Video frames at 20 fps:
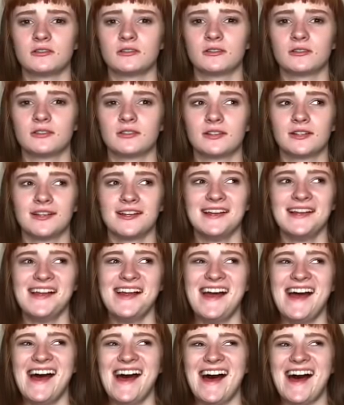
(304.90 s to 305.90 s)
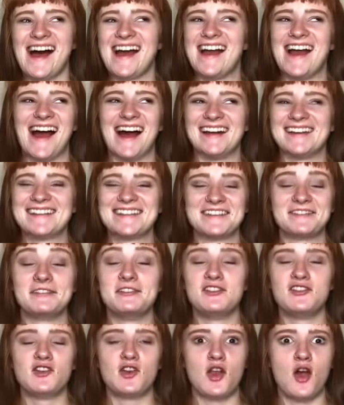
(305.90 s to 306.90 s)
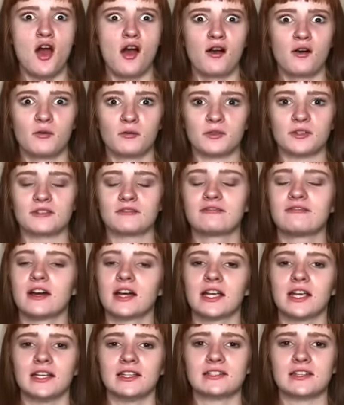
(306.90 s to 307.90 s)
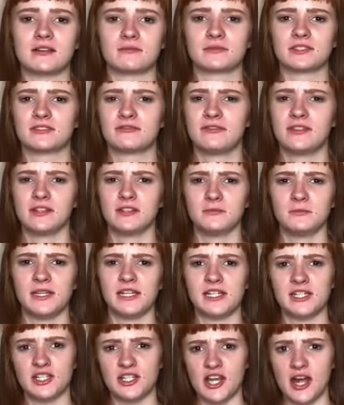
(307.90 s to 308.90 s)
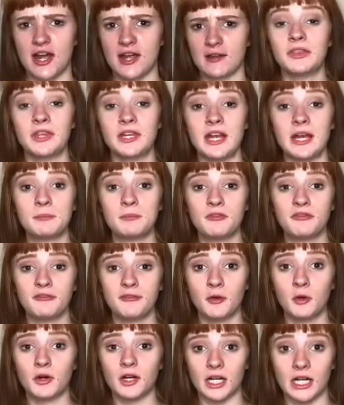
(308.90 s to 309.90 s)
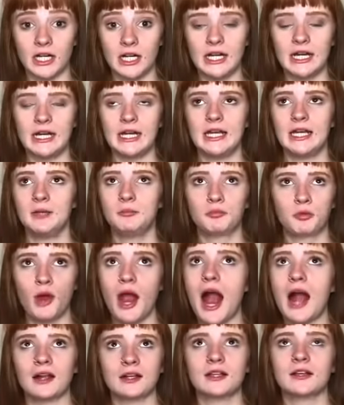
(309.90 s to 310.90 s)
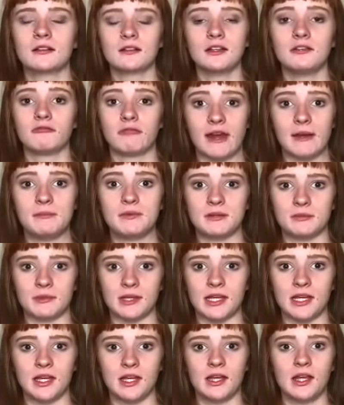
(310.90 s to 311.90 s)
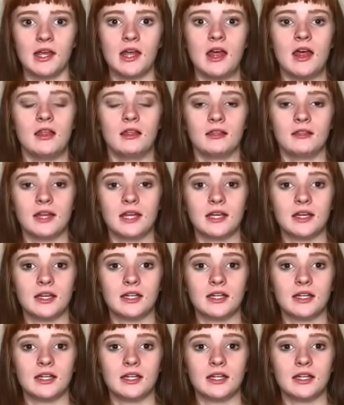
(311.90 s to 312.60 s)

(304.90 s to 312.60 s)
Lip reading: I had to. No one fucking dumps Philomena Shea. The night before, he practically raped me. Like,